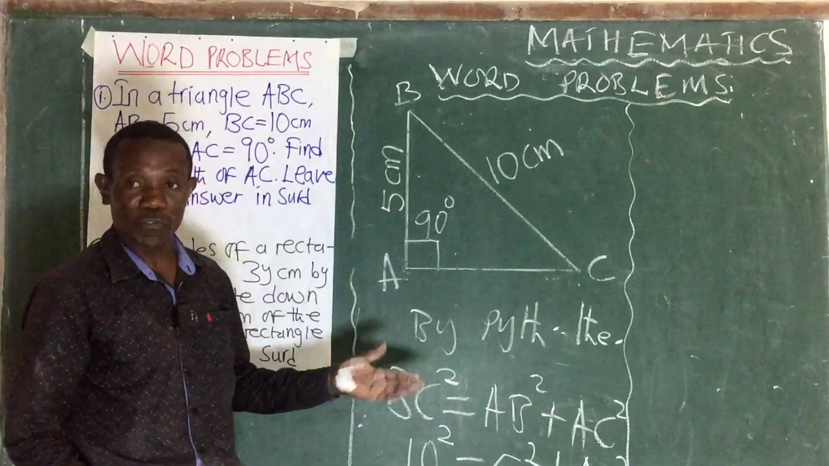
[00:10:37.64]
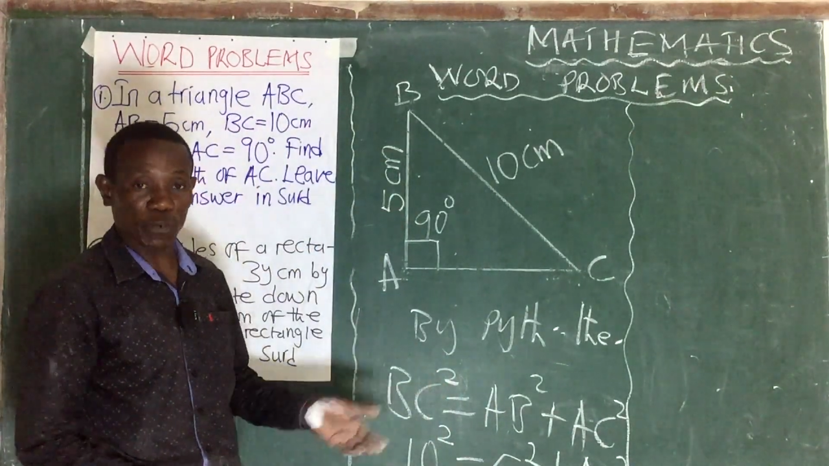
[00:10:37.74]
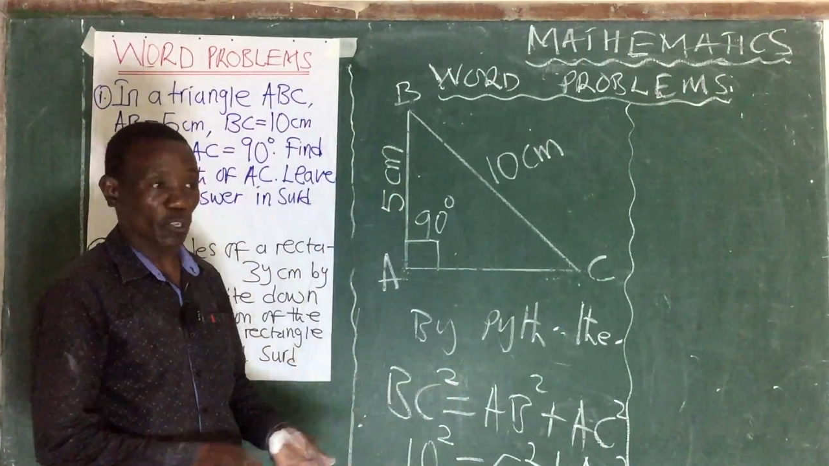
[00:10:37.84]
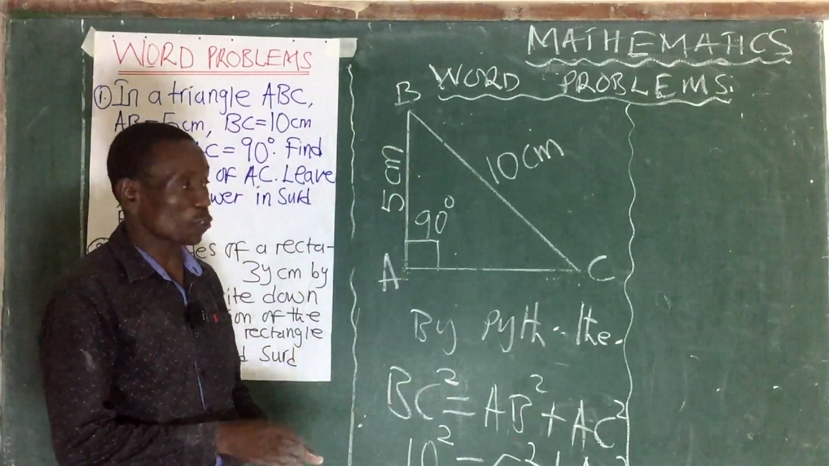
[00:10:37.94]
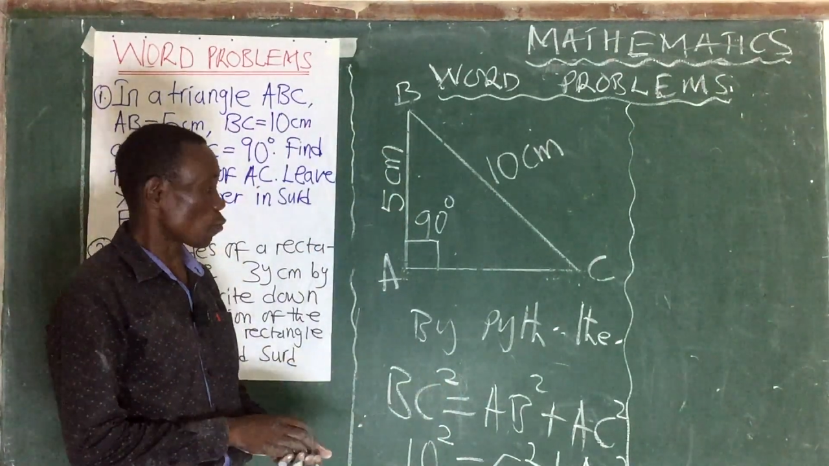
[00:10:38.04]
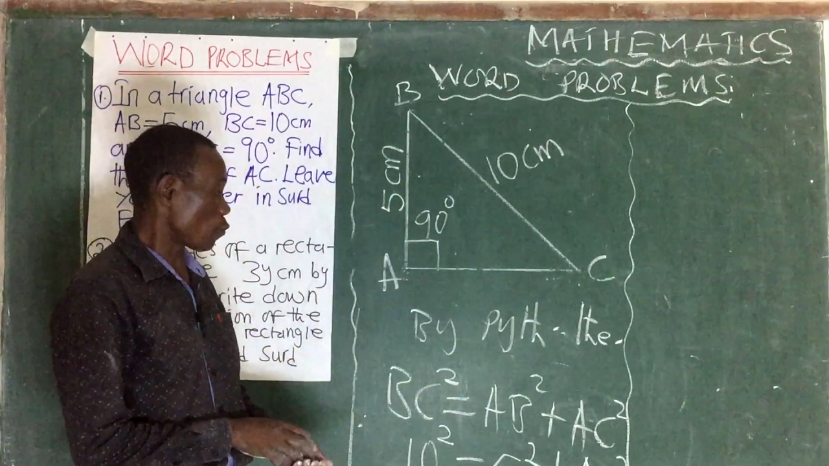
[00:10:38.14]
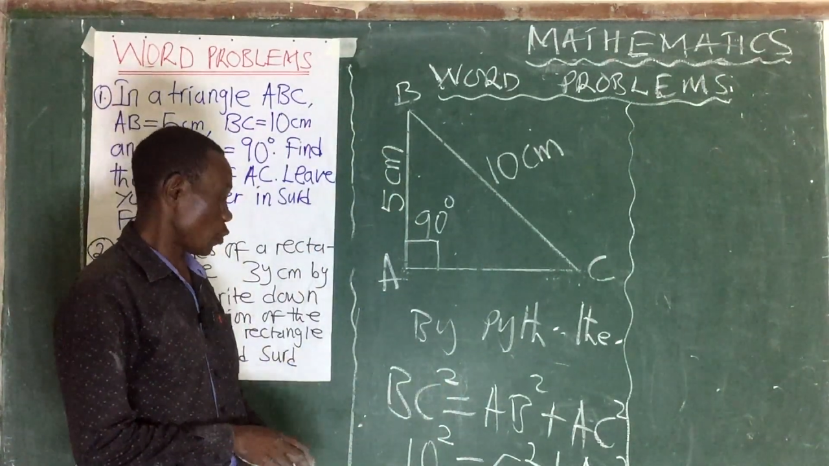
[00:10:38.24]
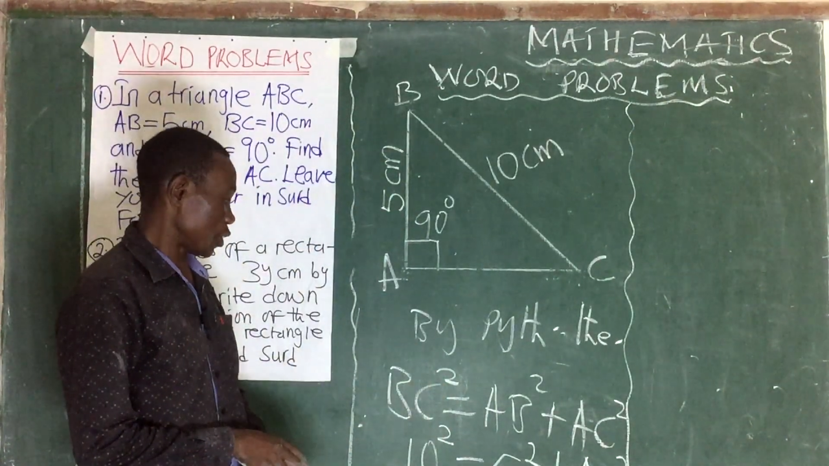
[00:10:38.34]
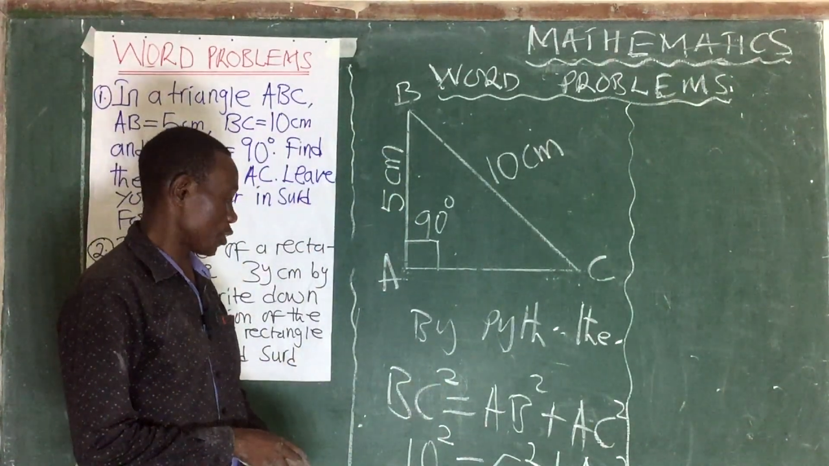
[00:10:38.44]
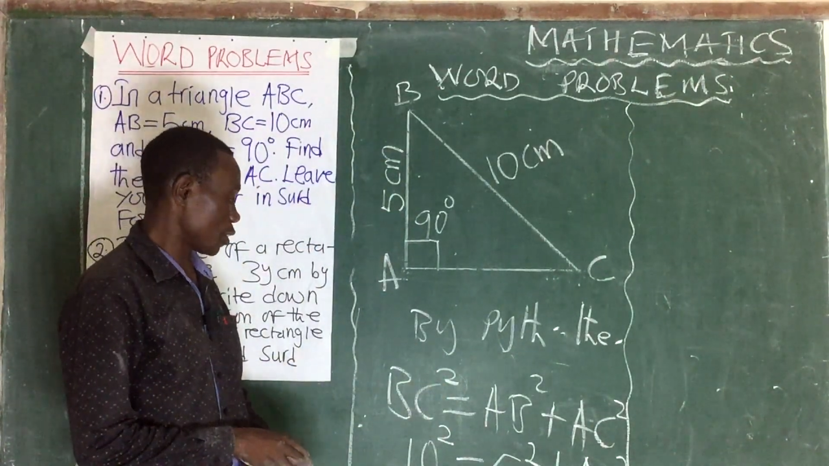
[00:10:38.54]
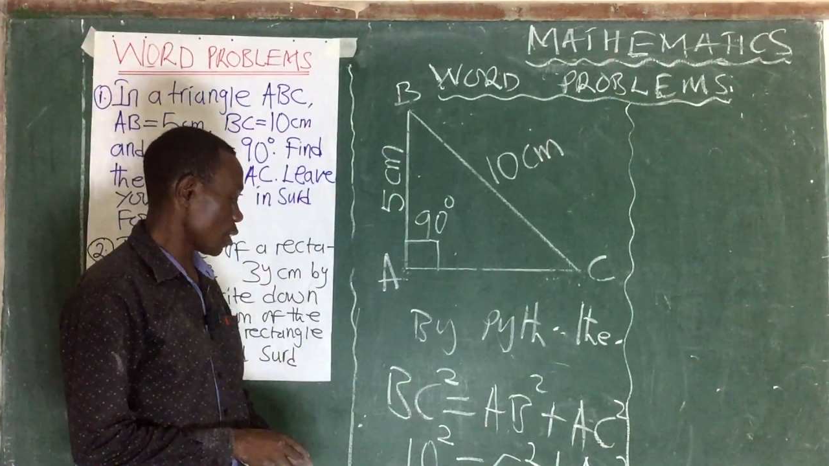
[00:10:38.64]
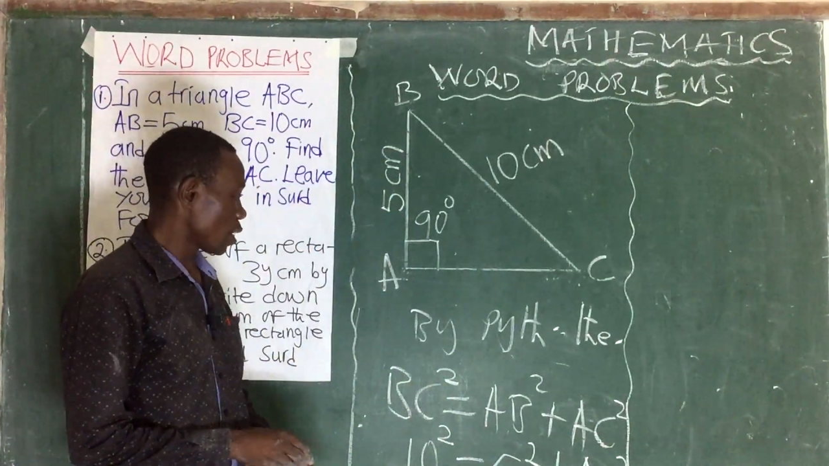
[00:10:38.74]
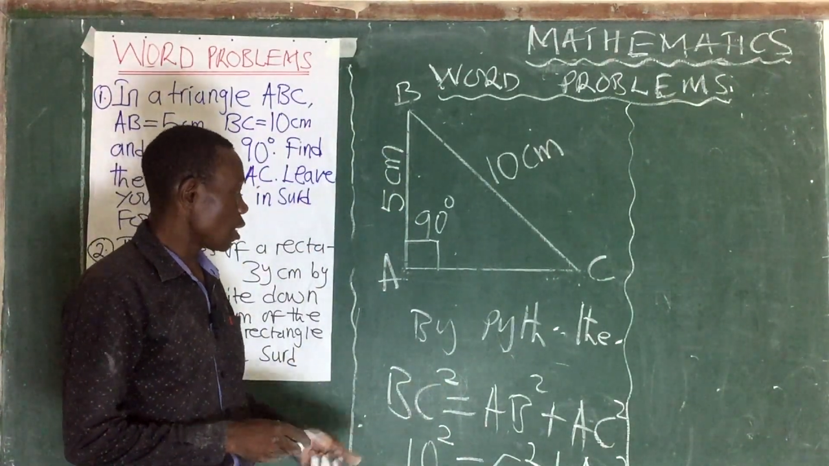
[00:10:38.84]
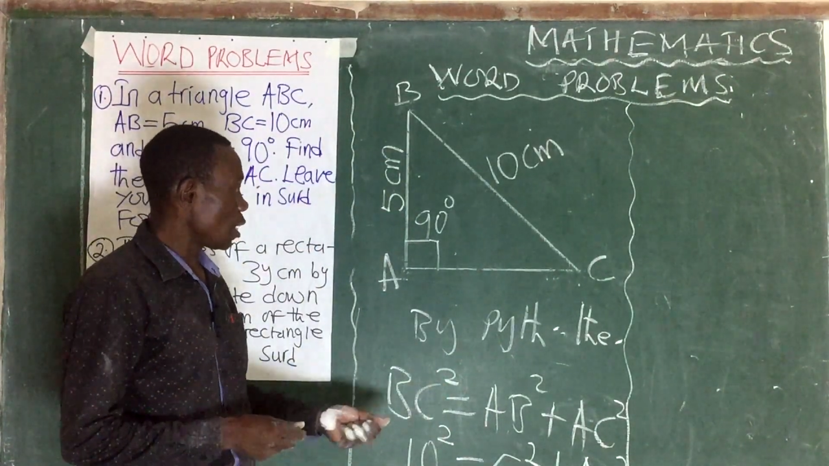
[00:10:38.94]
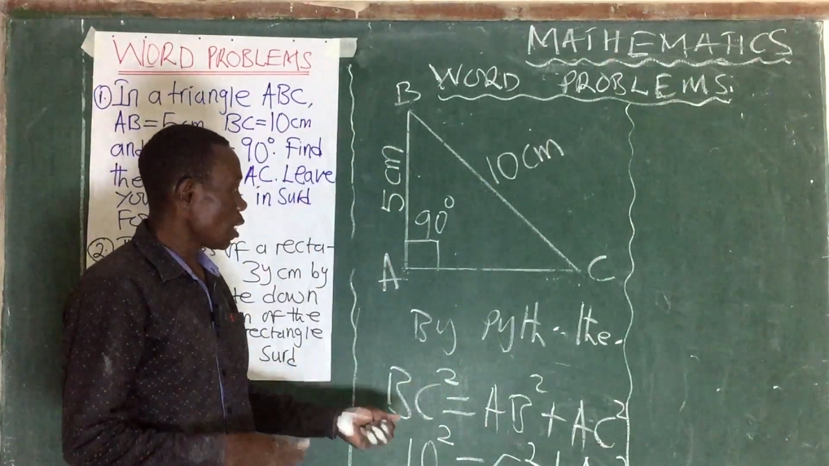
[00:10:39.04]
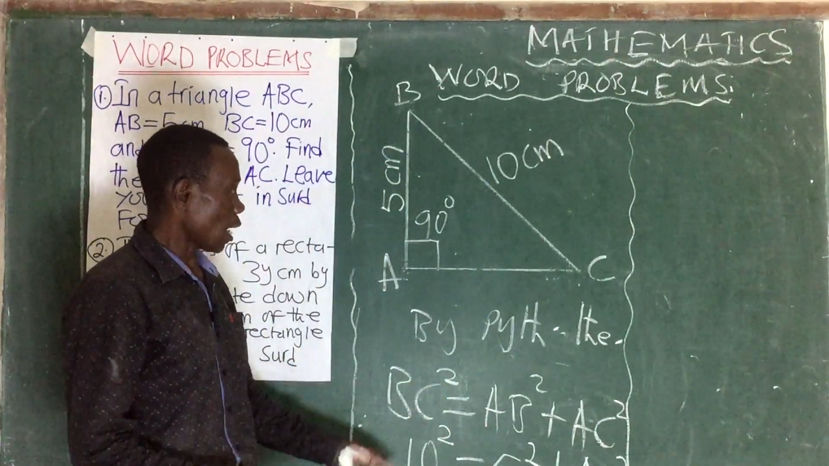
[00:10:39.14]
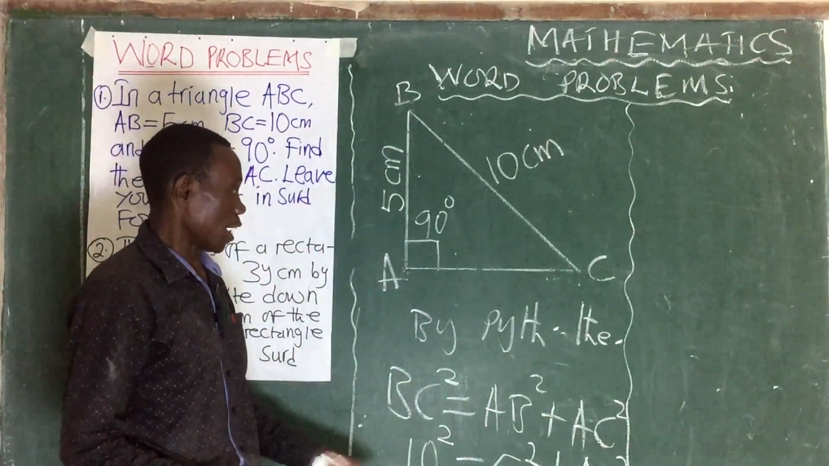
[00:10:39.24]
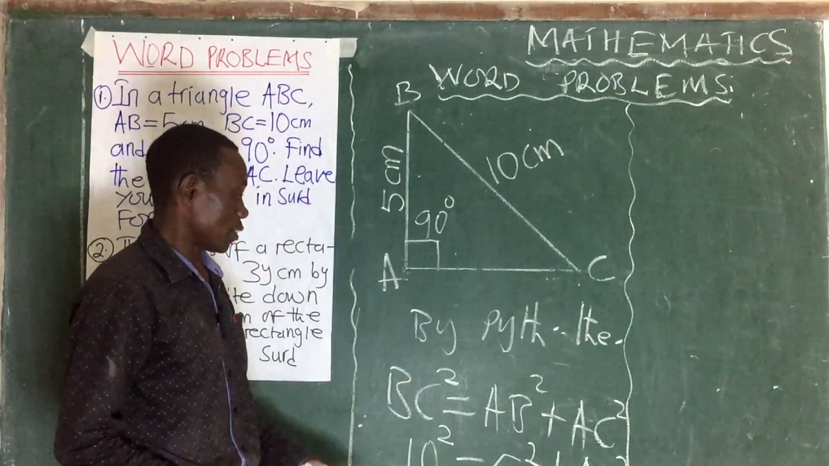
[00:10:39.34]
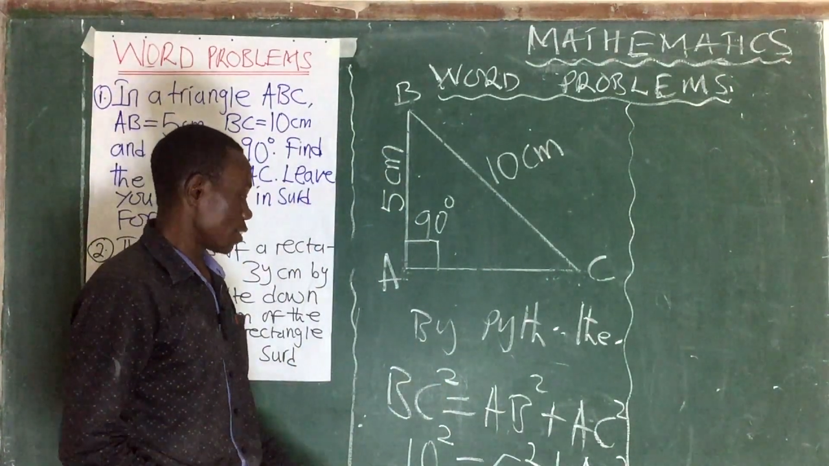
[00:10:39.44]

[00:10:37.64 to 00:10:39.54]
the equation of which. Right,